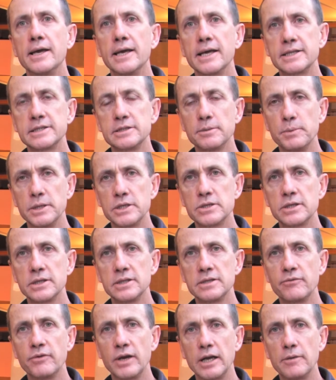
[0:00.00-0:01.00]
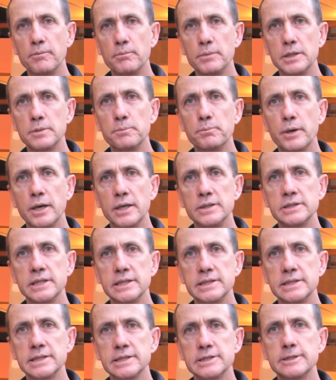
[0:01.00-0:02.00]
exhibition development
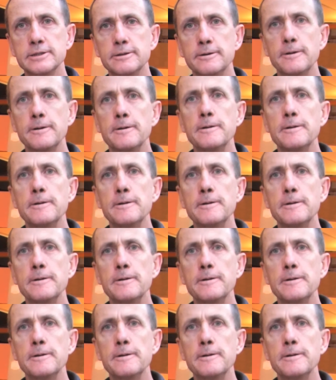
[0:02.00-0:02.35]
processes?